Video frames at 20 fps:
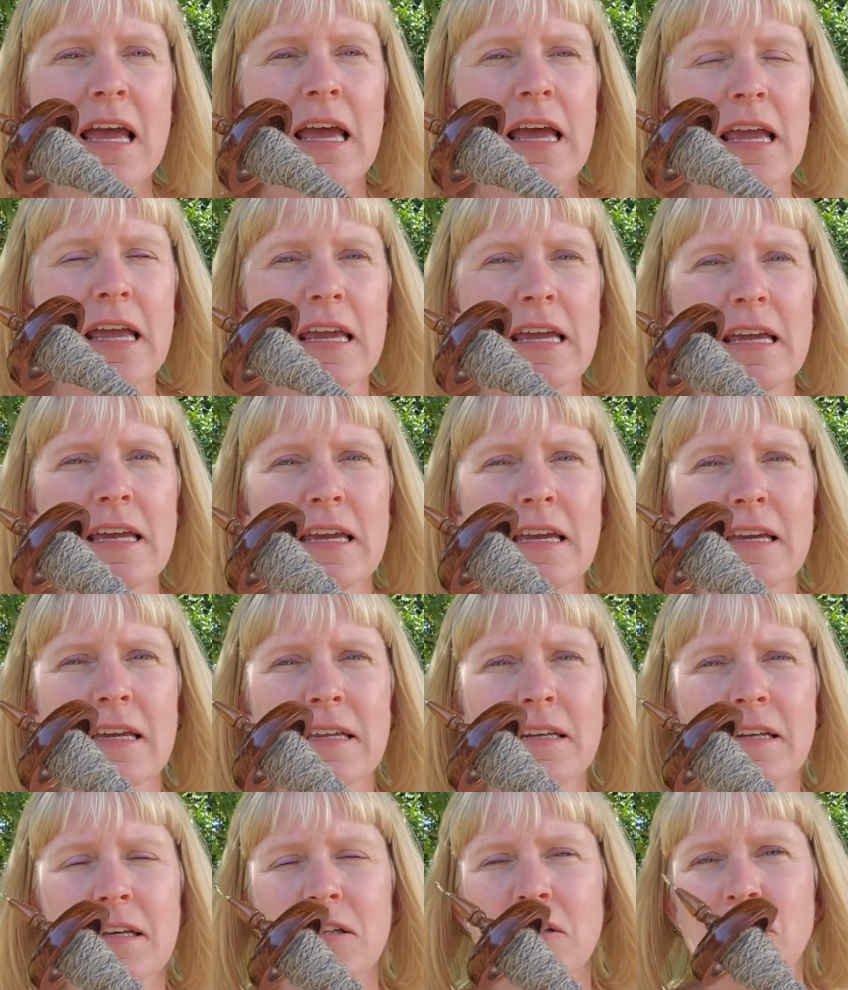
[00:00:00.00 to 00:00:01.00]

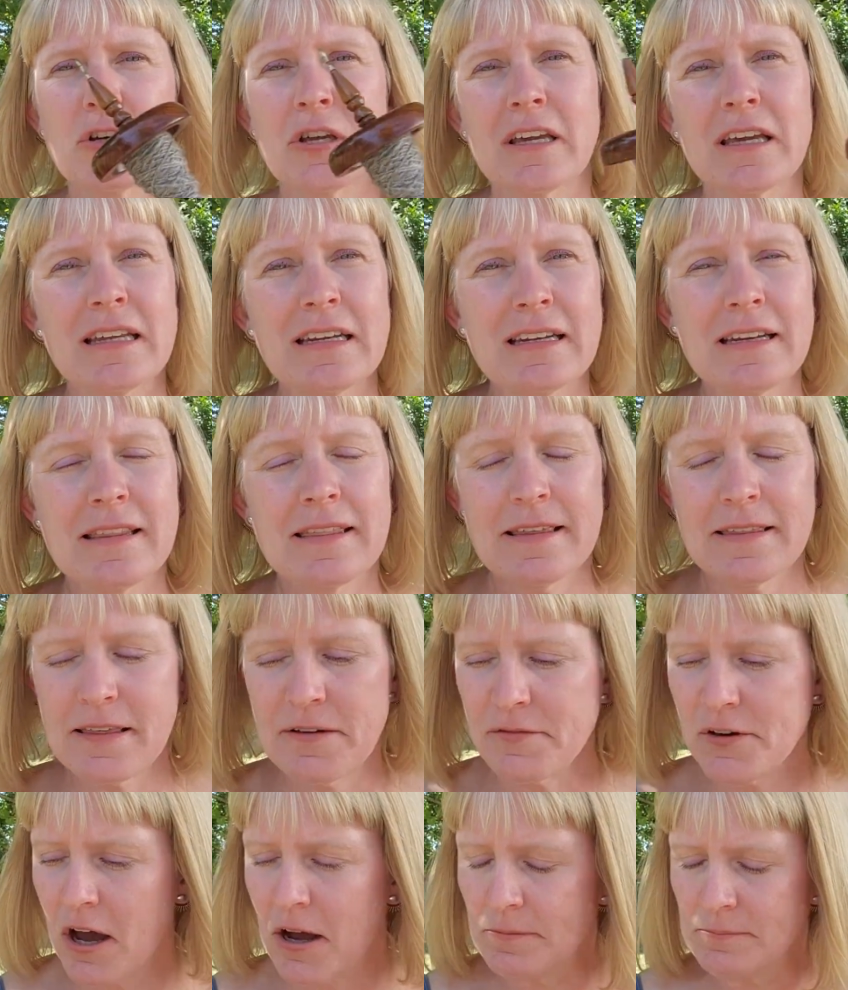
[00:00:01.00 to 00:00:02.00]
in looking at anything
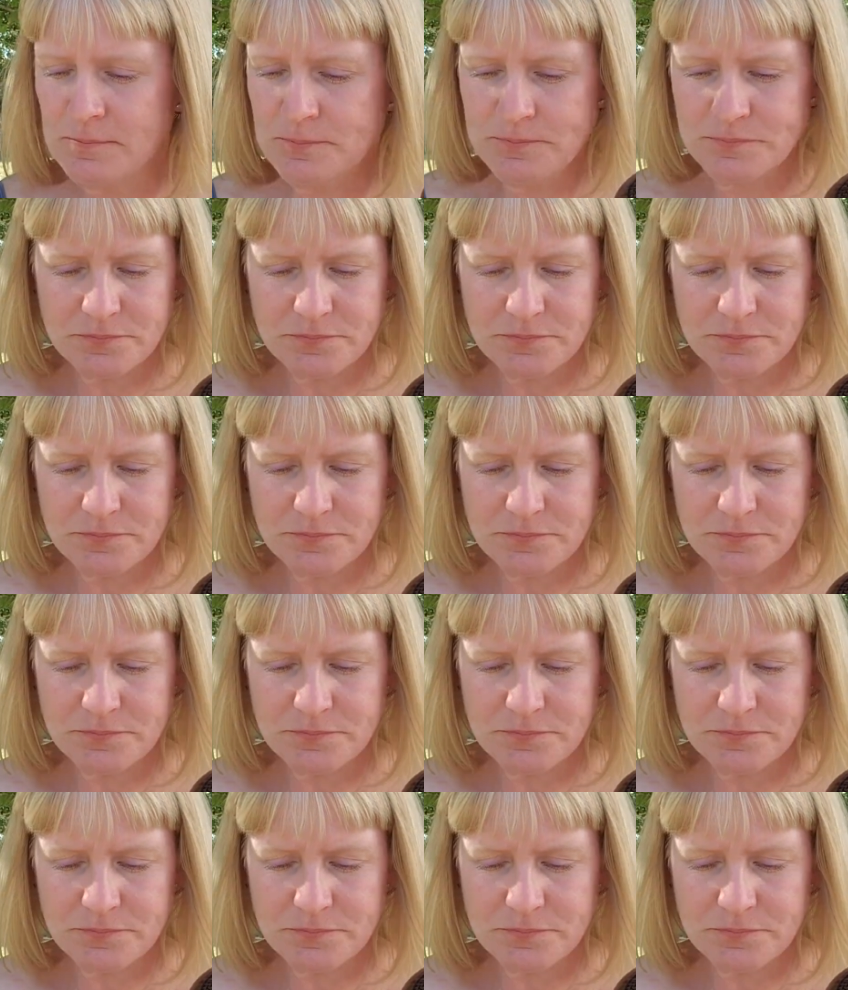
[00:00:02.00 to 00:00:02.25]
they've got.